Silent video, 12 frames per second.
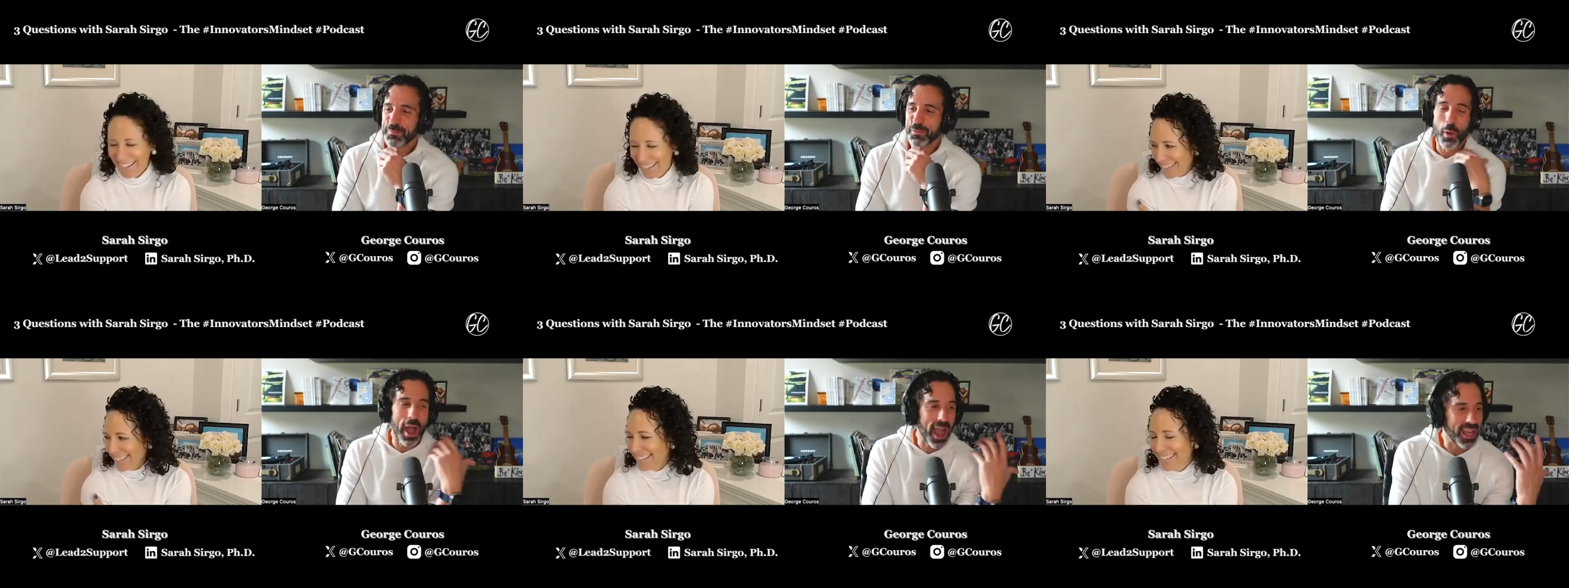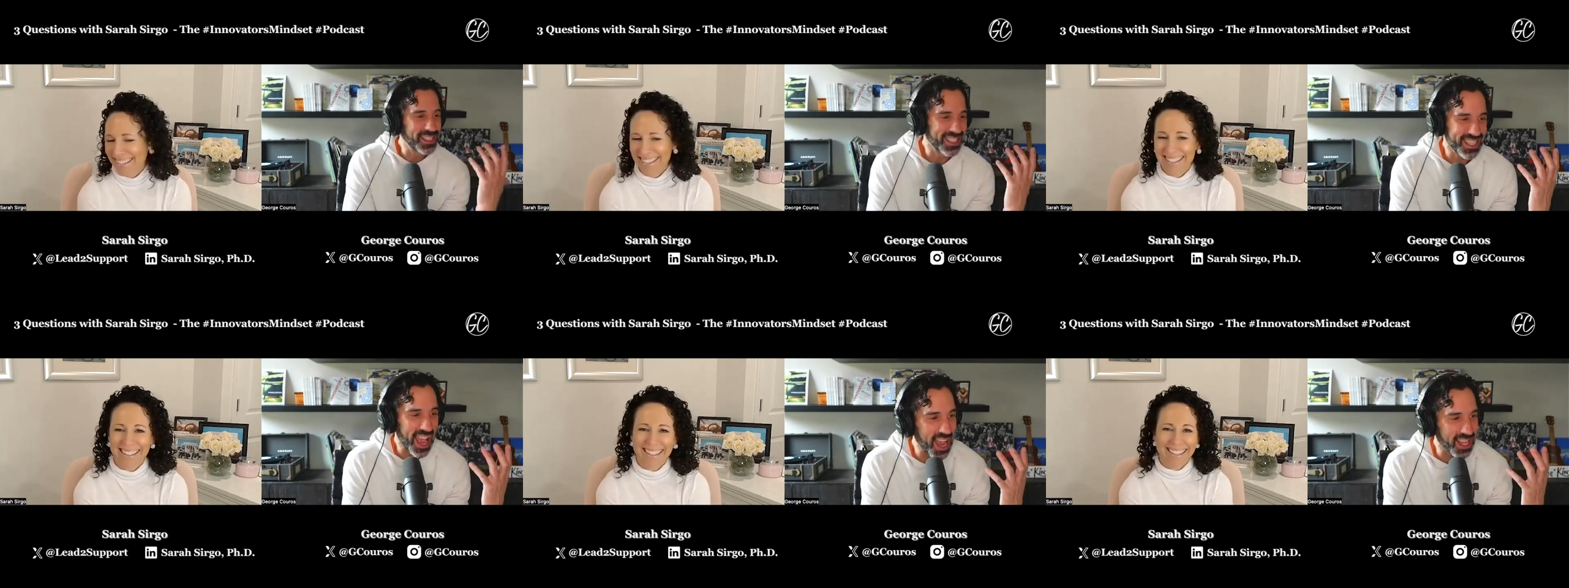Speaker 1: well, I just
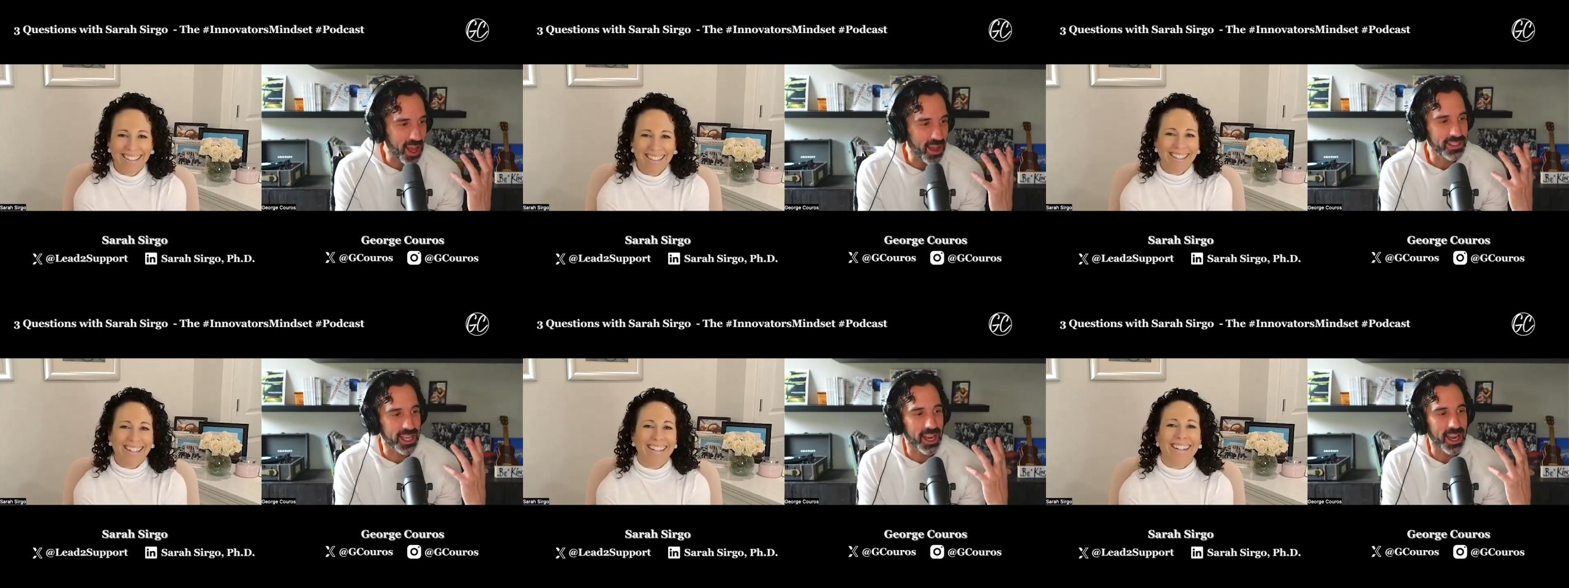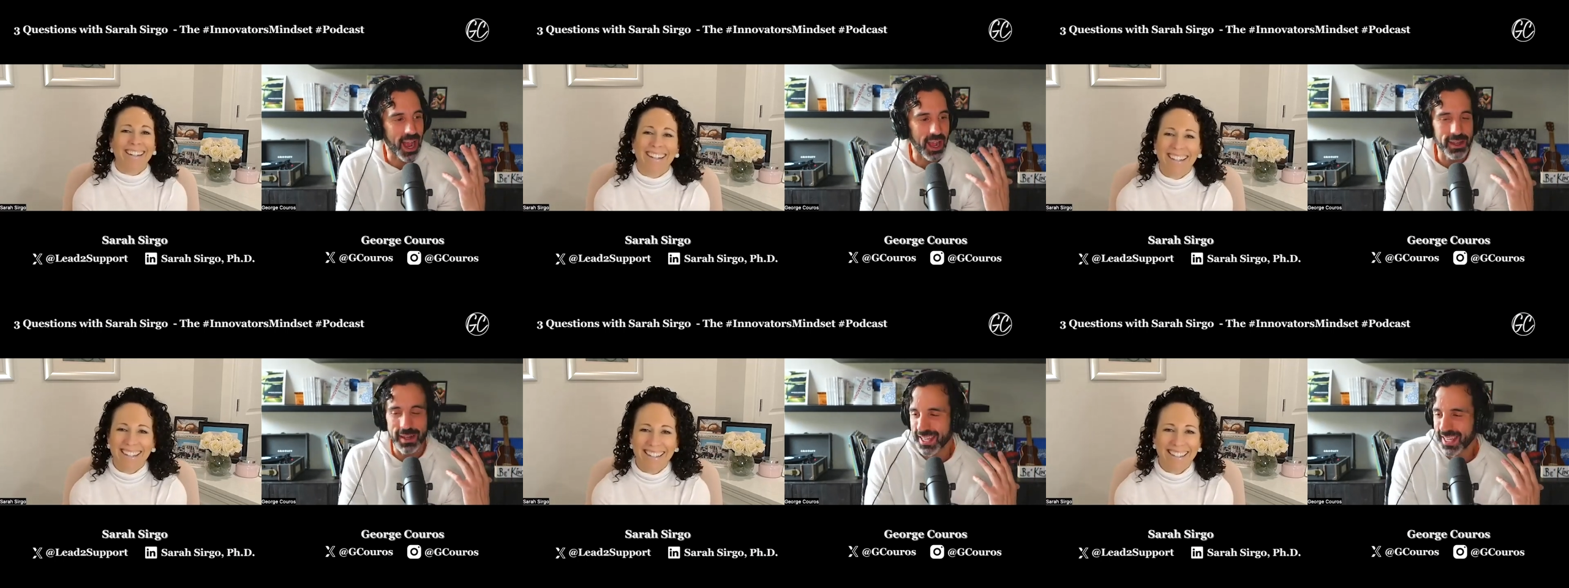yeah, I loved it. I
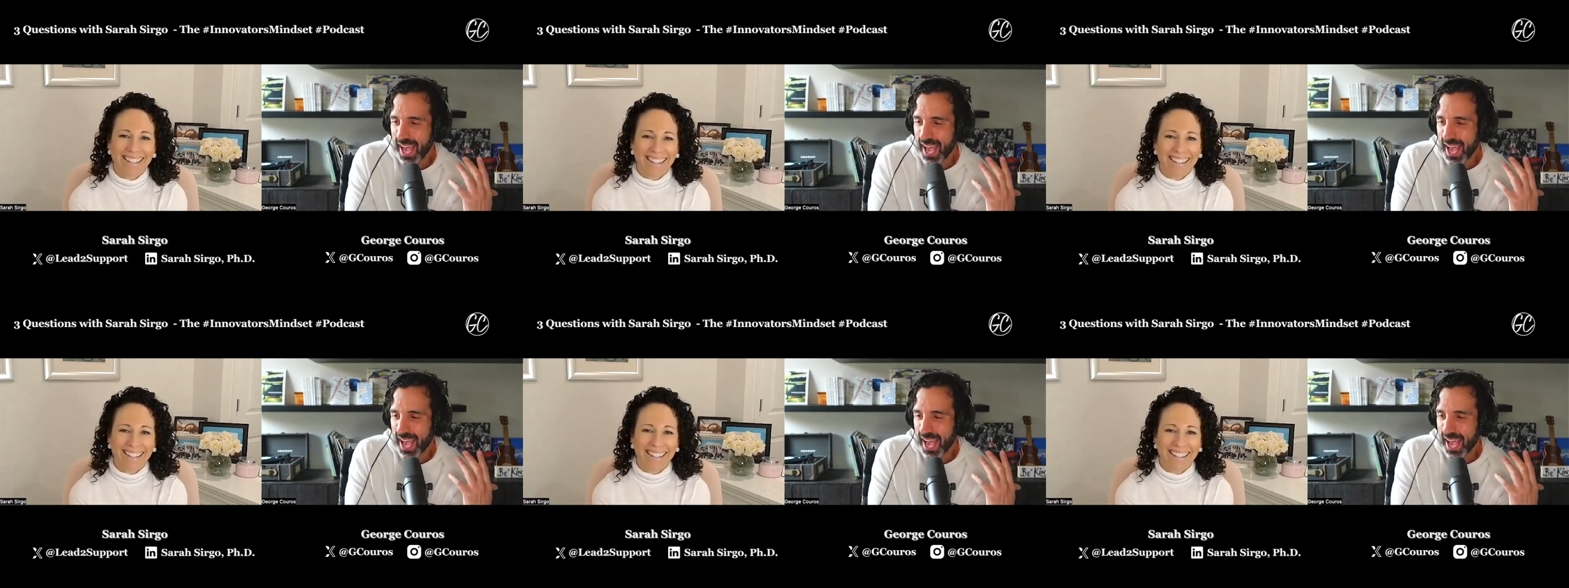yeah,